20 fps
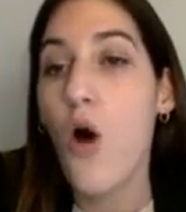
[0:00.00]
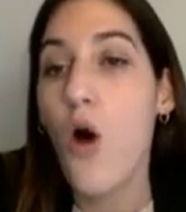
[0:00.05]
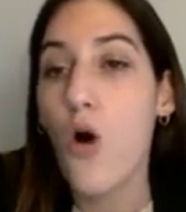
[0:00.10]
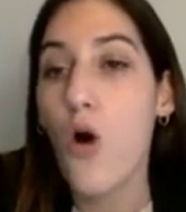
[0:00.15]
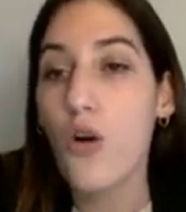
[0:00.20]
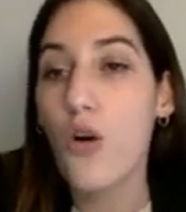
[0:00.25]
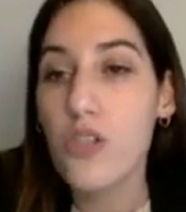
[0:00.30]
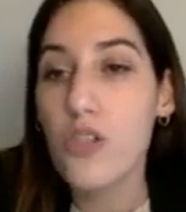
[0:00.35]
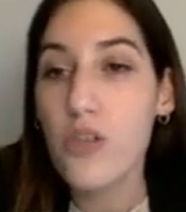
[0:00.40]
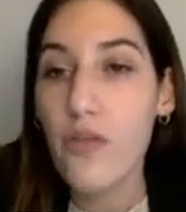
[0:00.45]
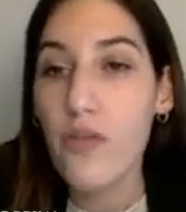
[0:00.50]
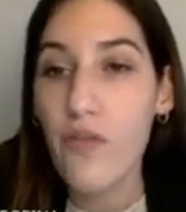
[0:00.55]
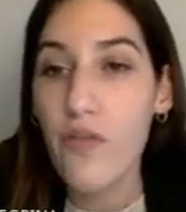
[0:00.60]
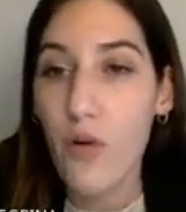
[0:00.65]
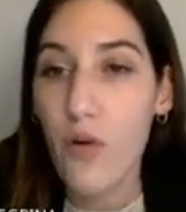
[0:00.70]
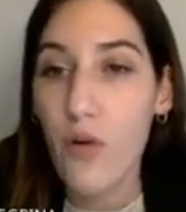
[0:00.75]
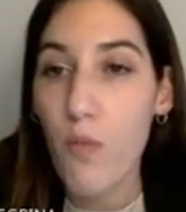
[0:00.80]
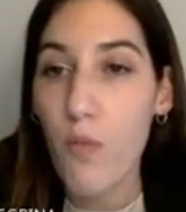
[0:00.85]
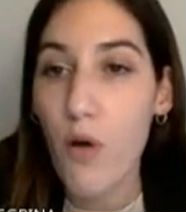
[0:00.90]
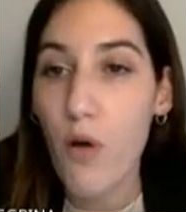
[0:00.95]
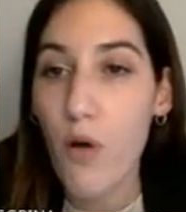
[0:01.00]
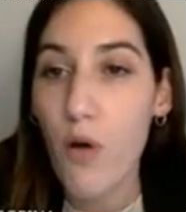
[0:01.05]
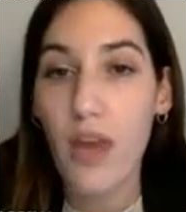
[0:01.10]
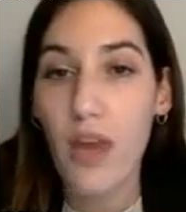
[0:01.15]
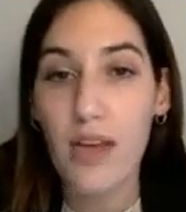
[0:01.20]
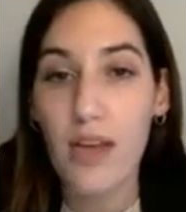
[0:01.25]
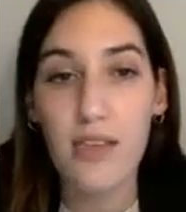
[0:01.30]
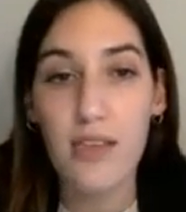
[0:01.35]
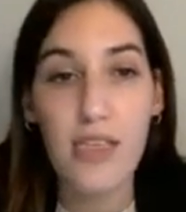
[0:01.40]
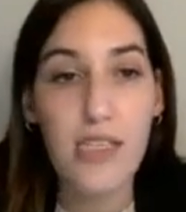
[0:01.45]
also for both
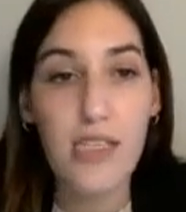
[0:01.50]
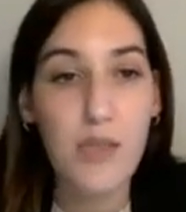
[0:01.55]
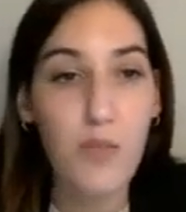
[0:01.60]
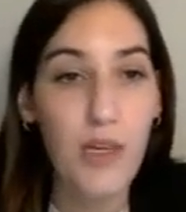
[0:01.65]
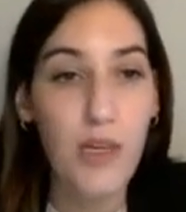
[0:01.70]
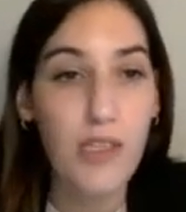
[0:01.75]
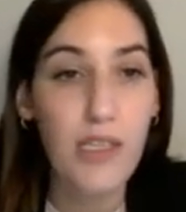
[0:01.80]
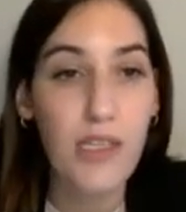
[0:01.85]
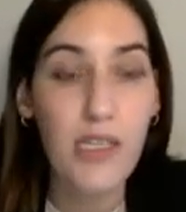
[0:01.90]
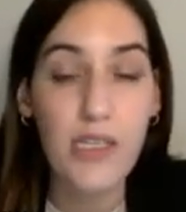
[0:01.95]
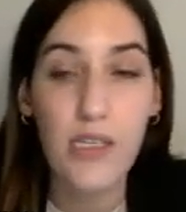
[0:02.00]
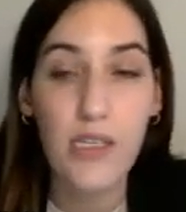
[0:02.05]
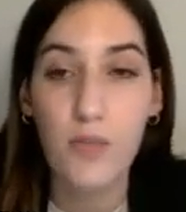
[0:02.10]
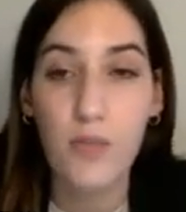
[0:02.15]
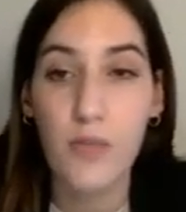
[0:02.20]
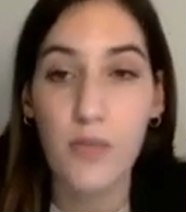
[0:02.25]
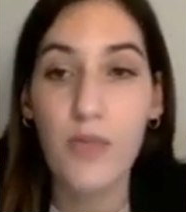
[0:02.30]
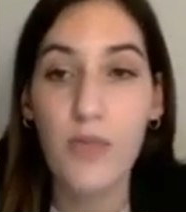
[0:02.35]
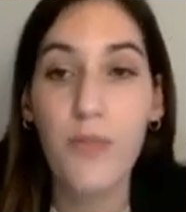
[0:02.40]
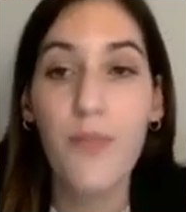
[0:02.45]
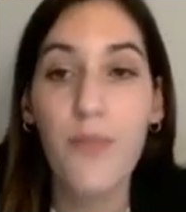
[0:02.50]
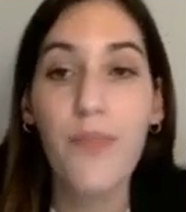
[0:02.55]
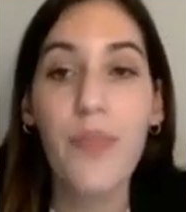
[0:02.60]
astigmatisms.